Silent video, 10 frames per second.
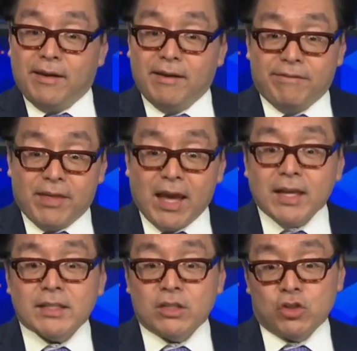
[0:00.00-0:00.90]
if
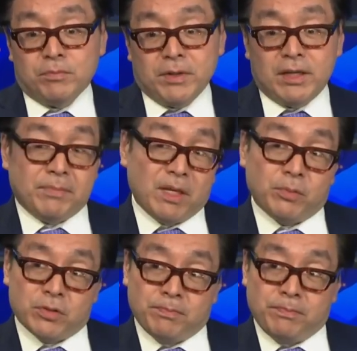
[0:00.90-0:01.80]
that should be in
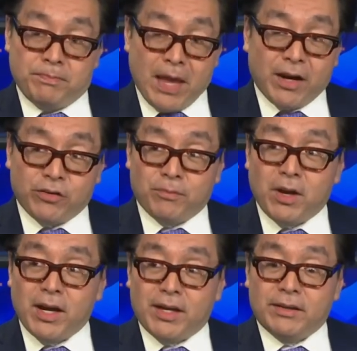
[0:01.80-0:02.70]
people's back of their
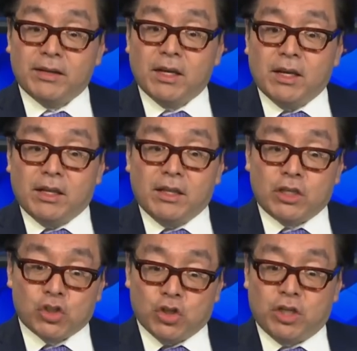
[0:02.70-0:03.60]
mind, they
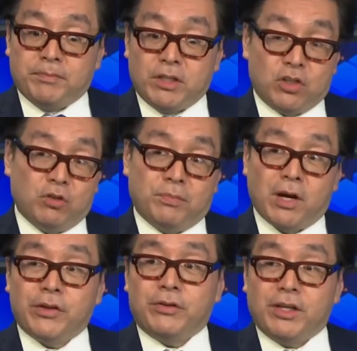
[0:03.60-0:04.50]
shouldn't be too
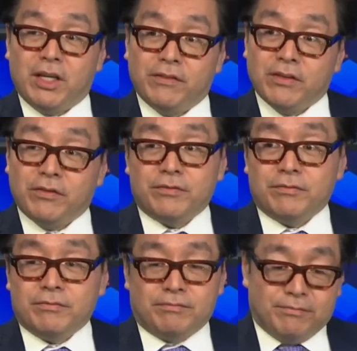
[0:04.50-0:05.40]
bothered, even if
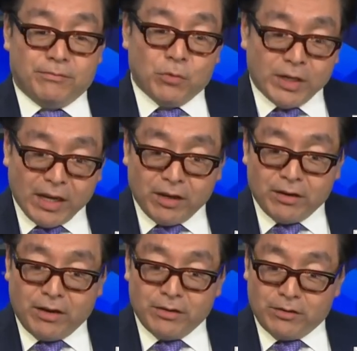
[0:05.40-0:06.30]
we get
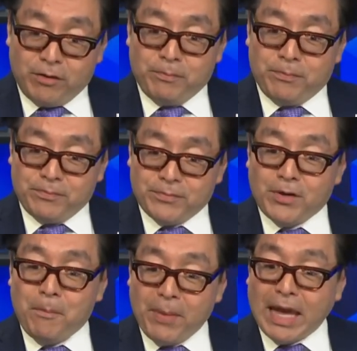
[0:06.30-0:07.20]

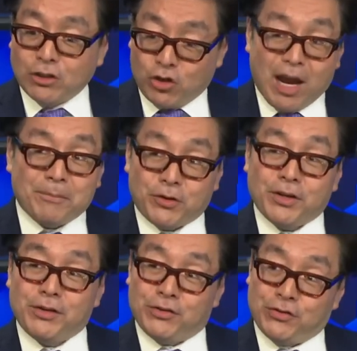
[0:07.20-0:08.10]
a bad chapter
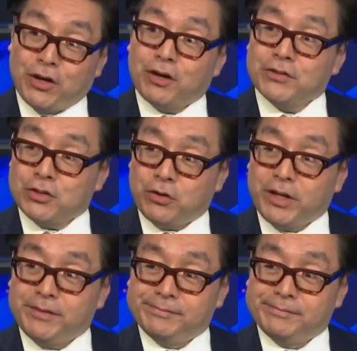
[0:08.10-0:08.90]
in this tariff story.